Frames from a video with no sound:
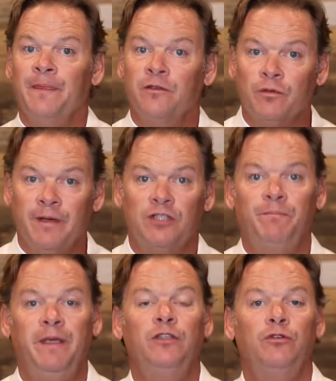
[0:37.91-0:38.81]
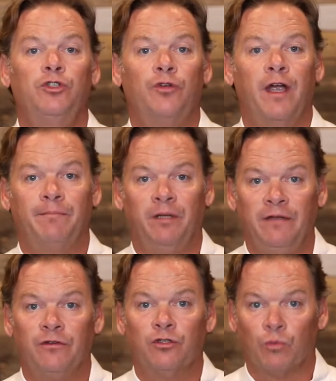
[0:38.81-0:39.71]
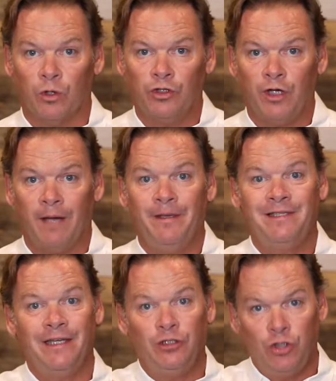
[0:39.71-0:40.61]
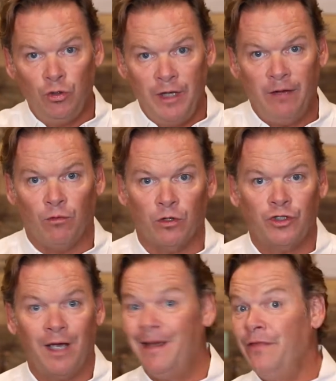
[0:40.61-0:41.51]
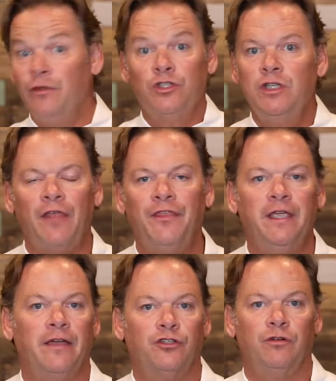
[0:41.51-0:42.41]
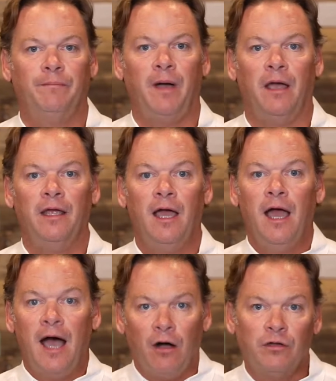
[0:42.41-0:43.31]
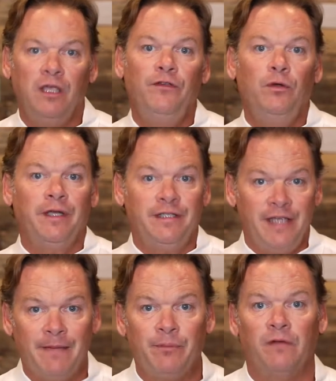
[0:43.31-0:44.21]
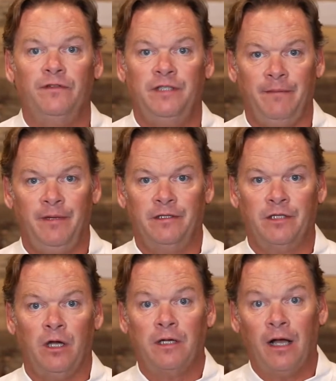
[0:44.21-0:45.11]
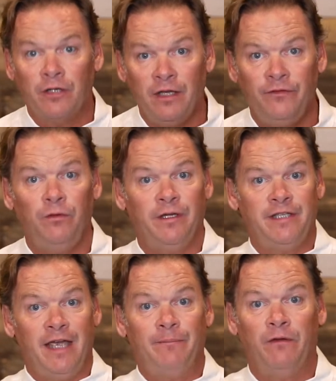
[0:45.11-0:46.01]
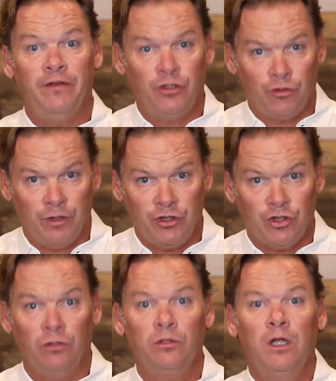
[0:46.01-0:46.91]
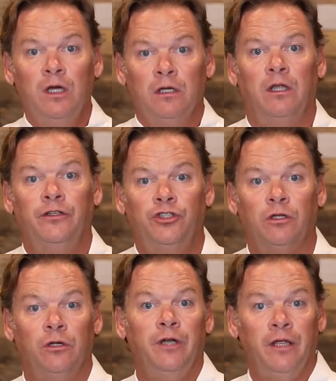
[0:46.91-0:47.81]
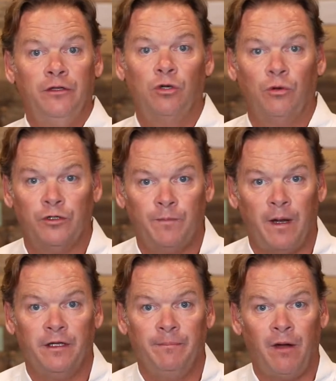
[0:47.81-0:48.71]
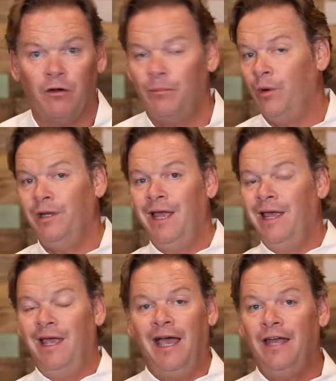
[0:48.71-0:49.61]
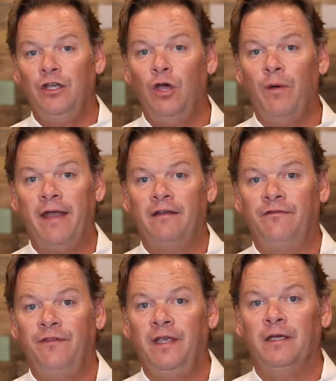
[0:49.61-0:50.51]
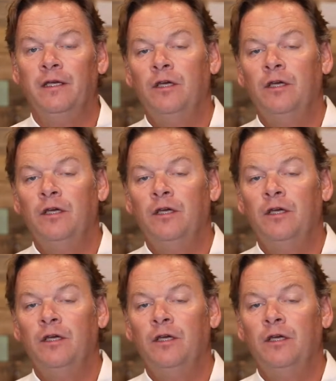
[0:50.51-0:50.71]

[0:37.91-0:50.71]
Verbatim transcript: So my Speak to Attract Believers workshop is a two-day workshop, and there's nothing extra to buy. I'll give you an example of a 10-minute talk. I'll give you an example of a traditional lunch and learn and the corresponding PowerPoint at no added fee.